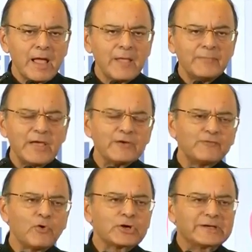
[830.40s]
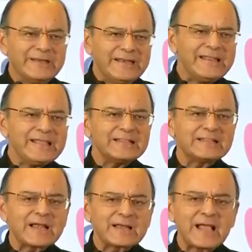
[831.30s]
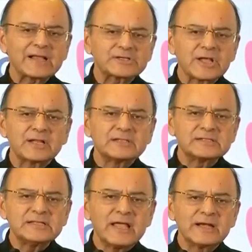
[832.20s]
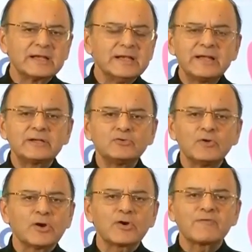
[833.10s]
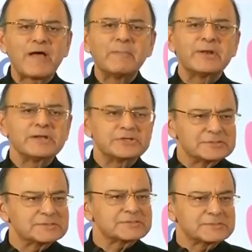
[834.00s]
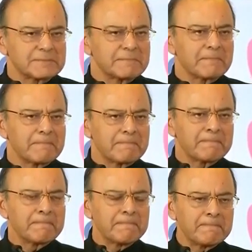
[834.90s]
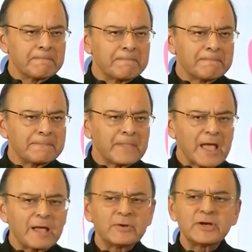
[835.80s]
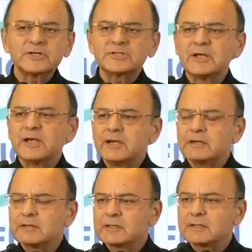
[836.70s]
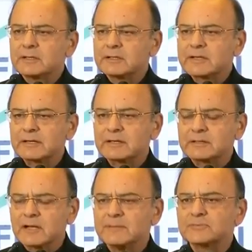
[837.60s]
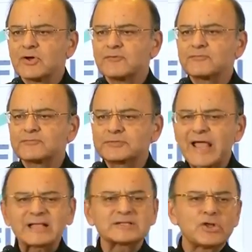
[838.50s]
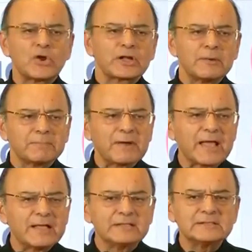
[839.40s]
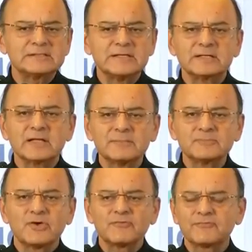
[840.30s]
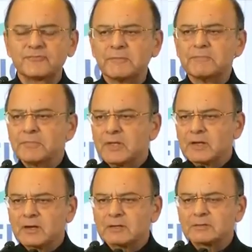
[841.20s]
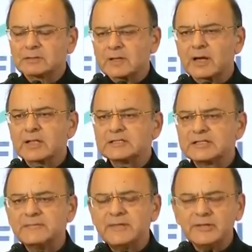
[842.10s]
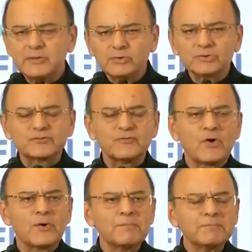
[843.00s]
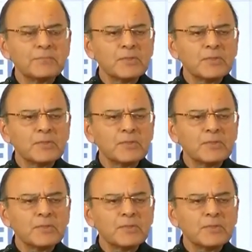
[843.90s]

And therefore, dealing in that cash currency had led to a lot of aberrations. Aberration in terms of tax non-compliance, in terms of currency being used for